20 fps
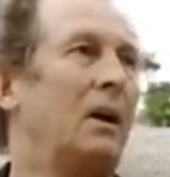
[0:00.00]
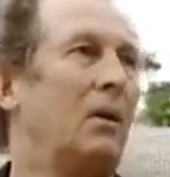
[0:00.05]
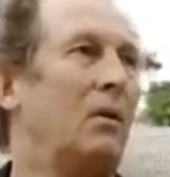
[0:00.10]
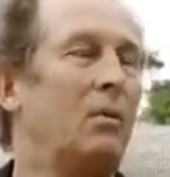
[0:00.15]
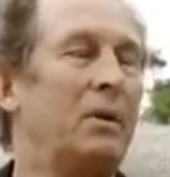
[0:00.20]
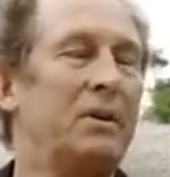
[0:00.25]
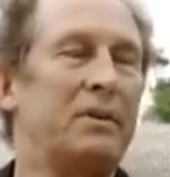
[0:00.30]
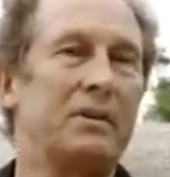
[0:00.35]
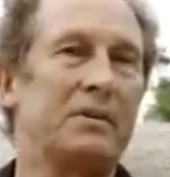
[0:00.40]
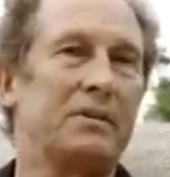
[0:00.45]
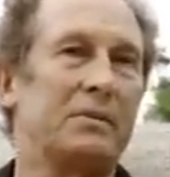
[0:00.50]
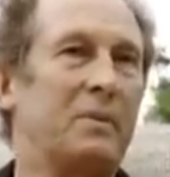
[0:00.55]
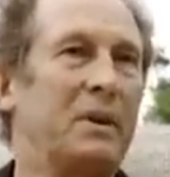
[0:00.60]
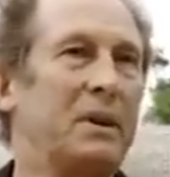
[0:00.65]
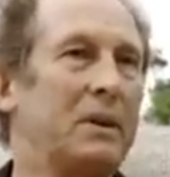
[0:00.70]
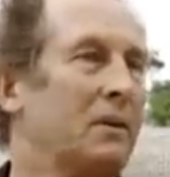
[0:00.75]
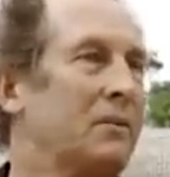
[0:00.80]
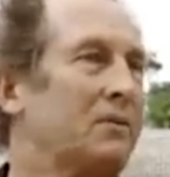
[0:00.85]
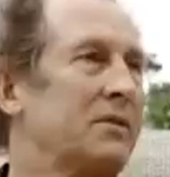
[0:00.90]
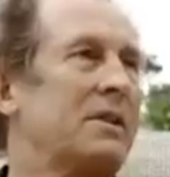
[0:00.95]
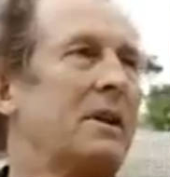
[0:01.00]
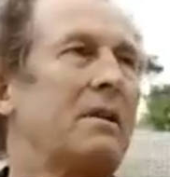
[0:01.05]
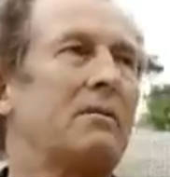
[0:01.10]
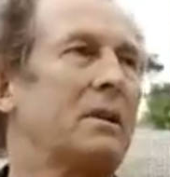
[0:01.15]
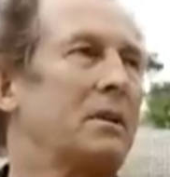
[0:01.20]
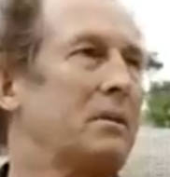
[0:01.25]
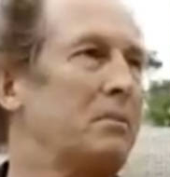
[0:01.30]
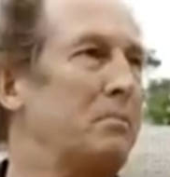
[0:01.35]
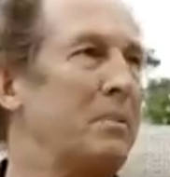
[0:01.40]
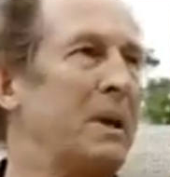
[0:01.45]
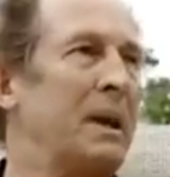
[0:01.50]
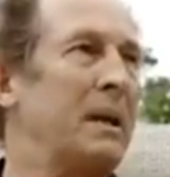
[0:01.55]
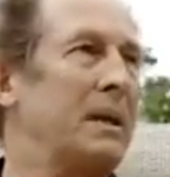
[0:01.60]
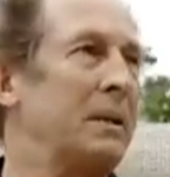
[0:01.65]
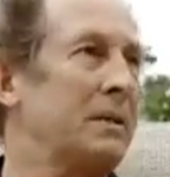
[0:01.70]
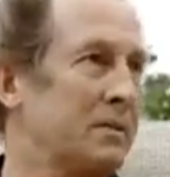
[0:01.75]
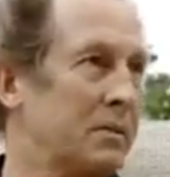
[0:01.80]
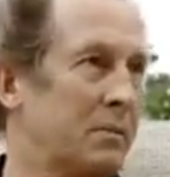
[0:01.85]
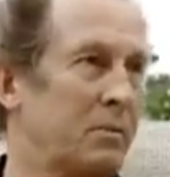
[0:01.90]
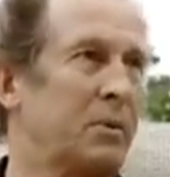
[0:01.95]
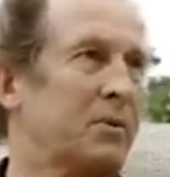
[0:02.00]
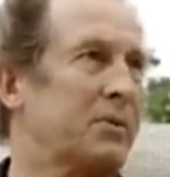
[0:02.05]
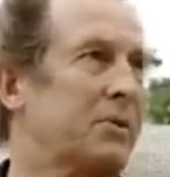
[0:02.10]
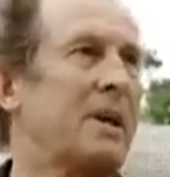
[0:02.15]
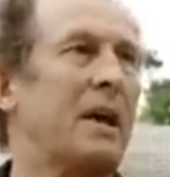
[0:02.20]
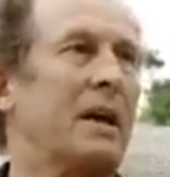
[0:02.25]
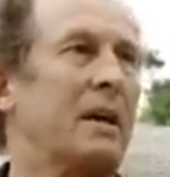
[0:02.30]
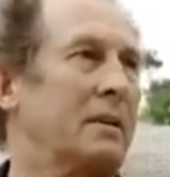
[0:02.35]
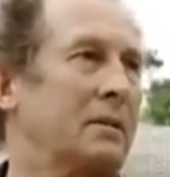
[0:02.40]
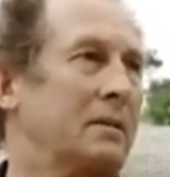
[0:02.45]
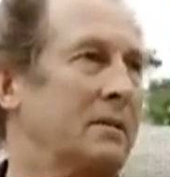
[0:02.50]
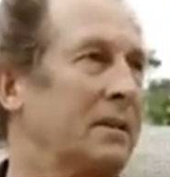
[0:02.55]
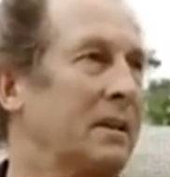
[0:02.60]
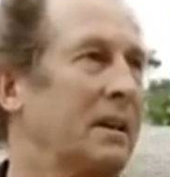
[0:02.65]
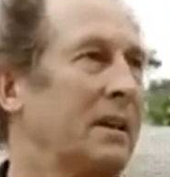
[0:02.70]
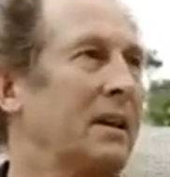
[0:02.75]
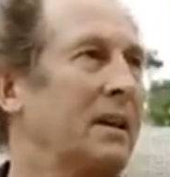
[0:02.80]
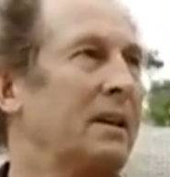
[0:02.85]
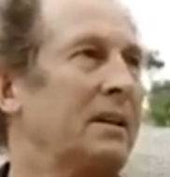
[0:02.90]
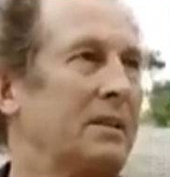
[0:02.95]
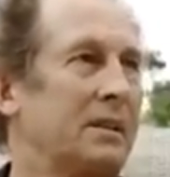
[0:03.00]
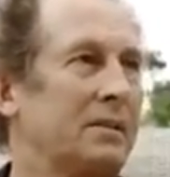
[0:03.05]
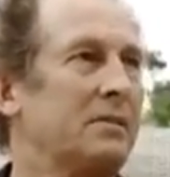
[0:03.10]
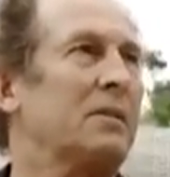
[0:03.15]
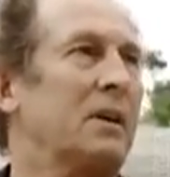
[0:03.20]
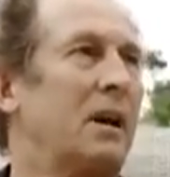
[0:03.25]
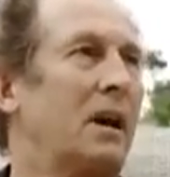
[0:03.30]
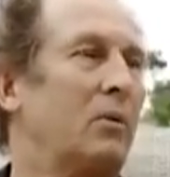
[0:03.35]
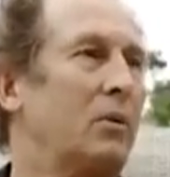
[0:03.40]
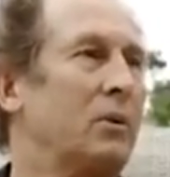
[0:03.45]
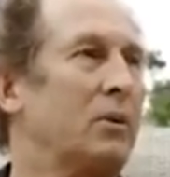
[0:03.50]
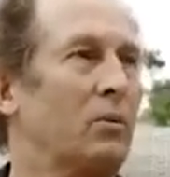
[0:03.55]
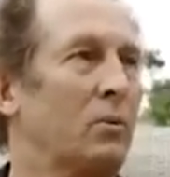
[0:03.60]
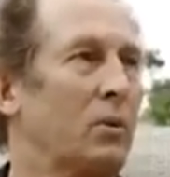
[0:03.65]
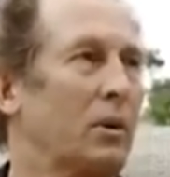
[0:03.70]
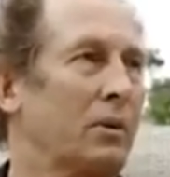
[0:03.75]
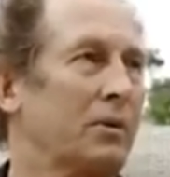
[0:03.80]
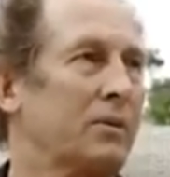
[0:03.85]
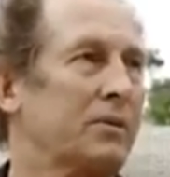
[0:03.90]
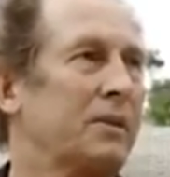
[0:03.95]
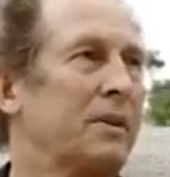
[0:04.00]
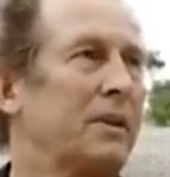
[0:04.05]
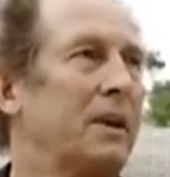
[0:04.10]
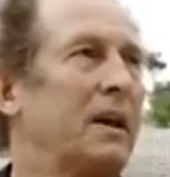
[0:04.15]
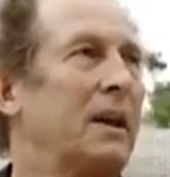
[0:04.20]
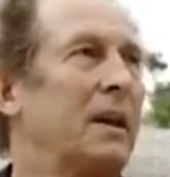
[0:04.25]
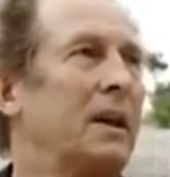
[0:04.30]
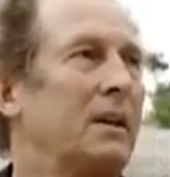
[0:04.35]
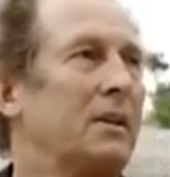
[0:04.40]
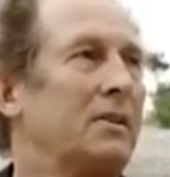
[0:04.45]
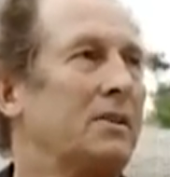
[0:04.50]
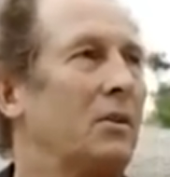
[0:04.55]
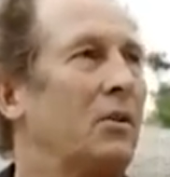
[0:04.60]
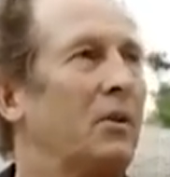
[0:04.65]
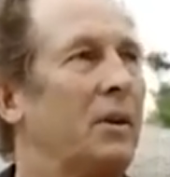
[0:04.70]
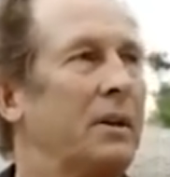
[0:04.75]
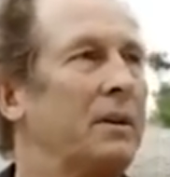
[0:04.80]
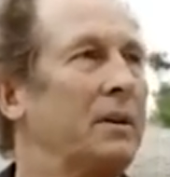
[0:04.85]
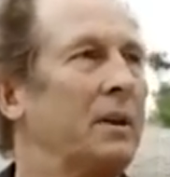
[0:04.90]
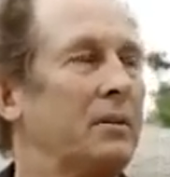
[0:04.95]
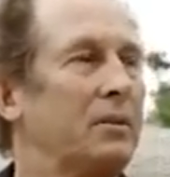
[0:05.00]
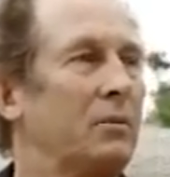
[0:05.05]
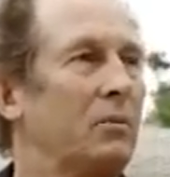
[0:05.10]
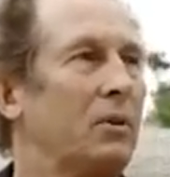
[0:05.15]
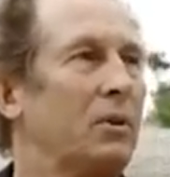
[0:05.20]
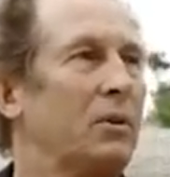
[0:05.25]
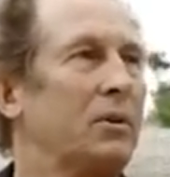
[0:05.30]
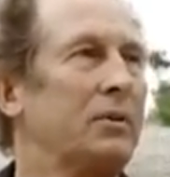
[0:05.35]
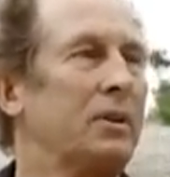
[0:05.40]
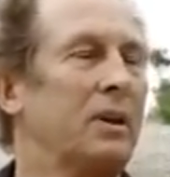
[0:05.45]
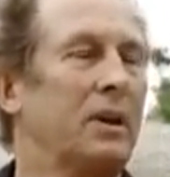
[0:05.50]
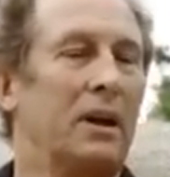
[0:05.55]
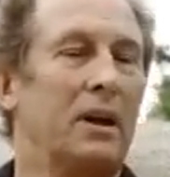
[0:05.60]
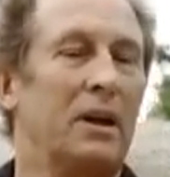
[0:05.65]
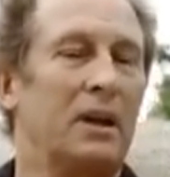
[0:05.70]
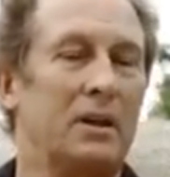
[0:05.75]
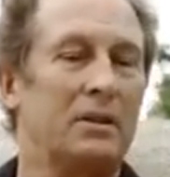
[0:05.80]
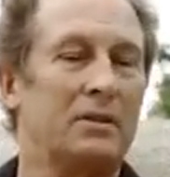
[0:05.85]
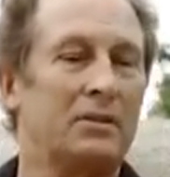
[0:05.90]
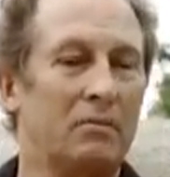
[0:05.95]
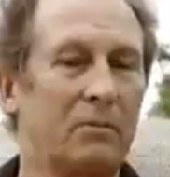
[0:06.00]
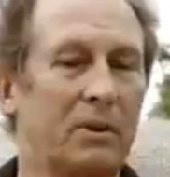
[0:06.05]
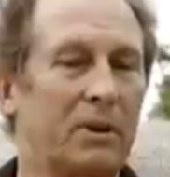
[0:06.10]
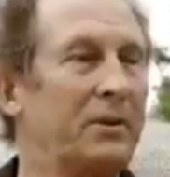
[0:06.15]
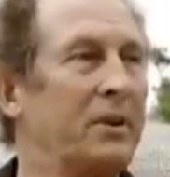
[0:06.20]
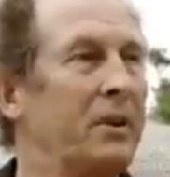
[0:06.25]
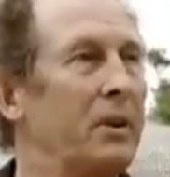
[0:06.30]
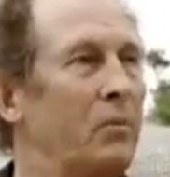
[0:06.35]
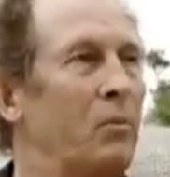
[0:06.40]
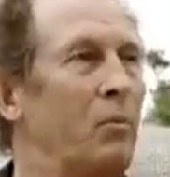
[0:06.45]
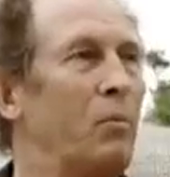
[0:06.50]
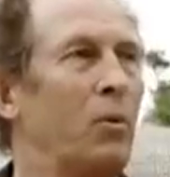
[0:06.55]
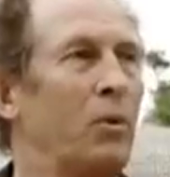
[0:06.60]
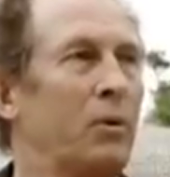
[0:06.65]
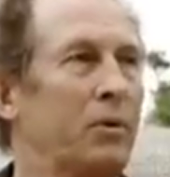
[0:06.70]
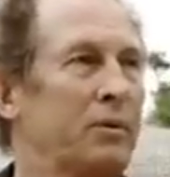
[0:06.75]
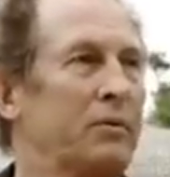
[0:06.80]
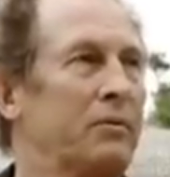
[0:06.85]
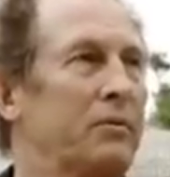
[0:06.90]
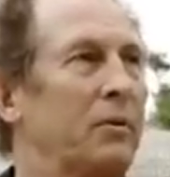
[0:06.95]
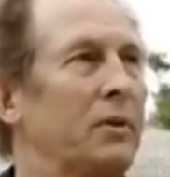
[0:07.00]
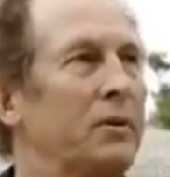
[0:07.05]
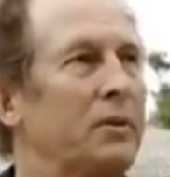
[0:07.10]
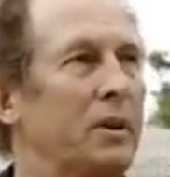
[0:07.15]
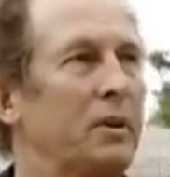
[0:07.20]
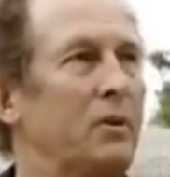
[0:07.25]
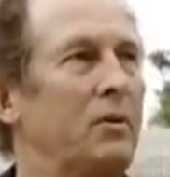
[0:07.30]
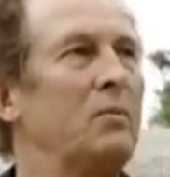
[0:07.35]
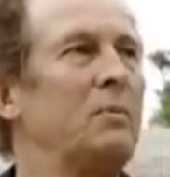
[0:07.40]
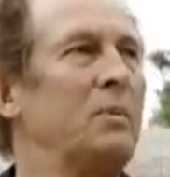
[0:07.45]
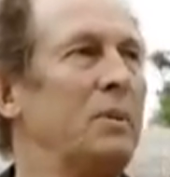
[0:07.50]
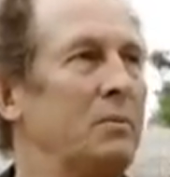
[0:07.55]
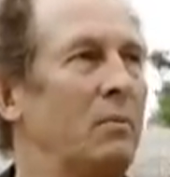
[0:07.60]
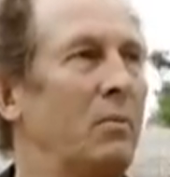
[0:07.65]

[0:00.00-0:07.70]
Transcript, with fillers: with the speed of several billions per second. This is how it works. So in other words, it's very important for the human